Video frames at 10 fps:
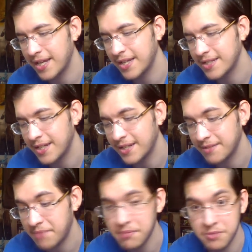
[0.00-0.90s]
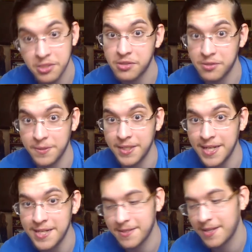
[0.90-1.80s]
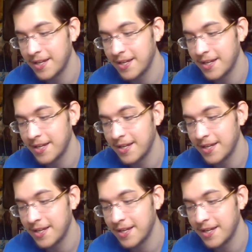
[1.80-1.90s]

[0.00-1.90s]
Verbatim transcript: and yeah, just looks really nice.